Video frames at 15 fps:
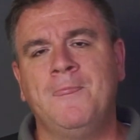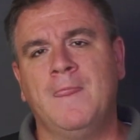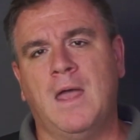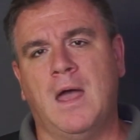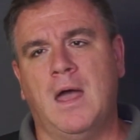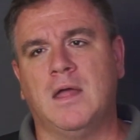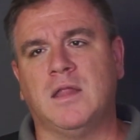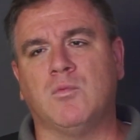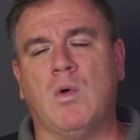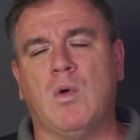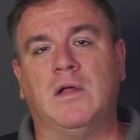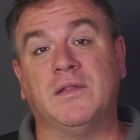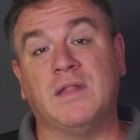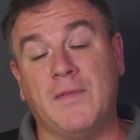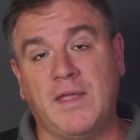as well
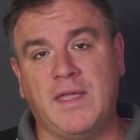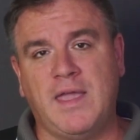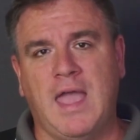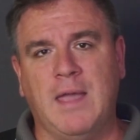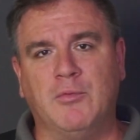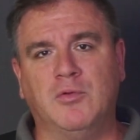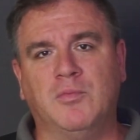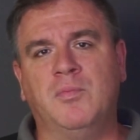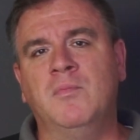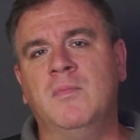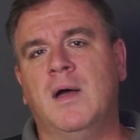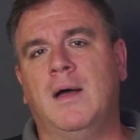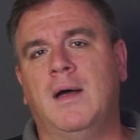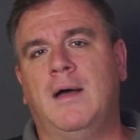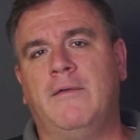as on the cable
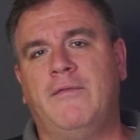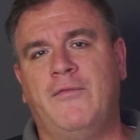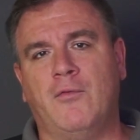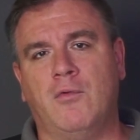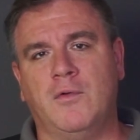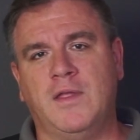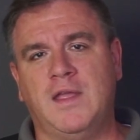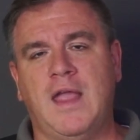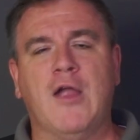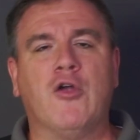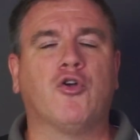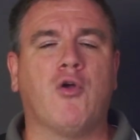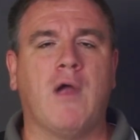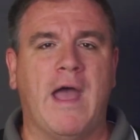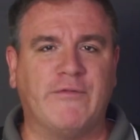for the
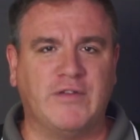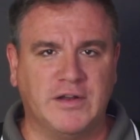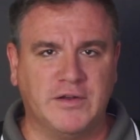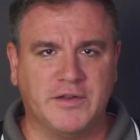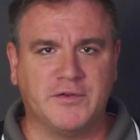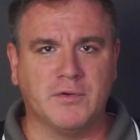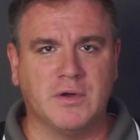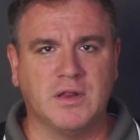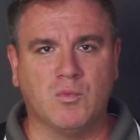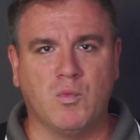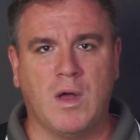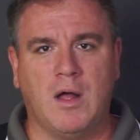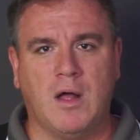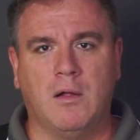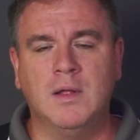aircraft industry as
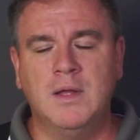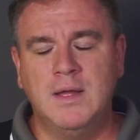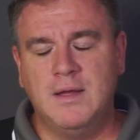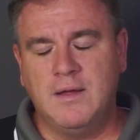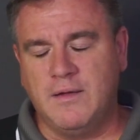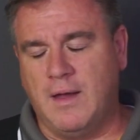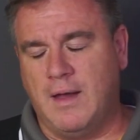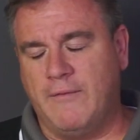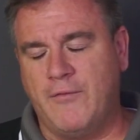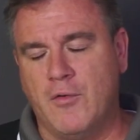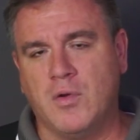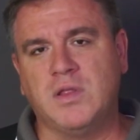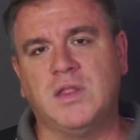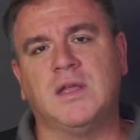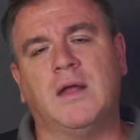well,
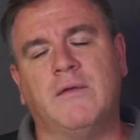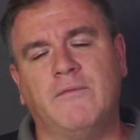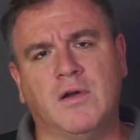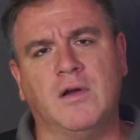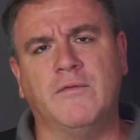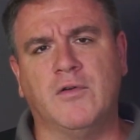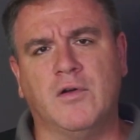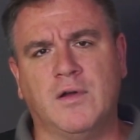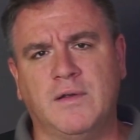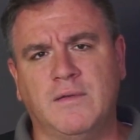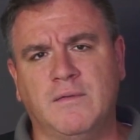focusing on very, very